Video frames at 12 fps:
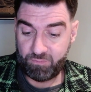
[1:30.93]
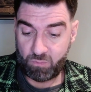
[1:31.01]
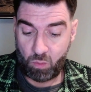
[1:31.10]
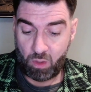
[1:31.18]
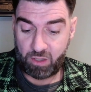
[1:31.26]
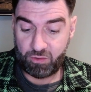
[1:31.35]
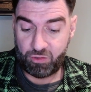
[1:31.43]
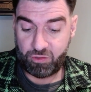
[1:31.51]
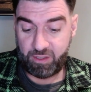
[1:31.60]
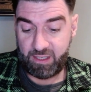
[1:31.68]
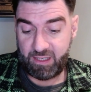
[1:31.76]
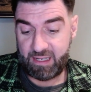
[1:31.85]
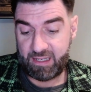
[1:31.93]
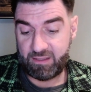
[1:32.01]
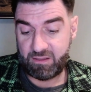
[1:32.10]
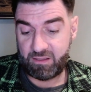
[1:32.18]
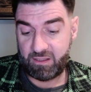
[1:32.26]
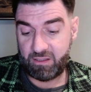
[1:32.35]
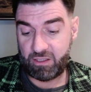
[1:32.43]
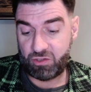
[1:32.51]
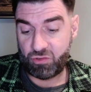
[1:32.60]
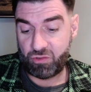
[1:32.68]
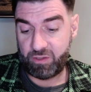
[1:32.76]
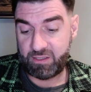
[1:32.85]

1 green. Instant. Destroy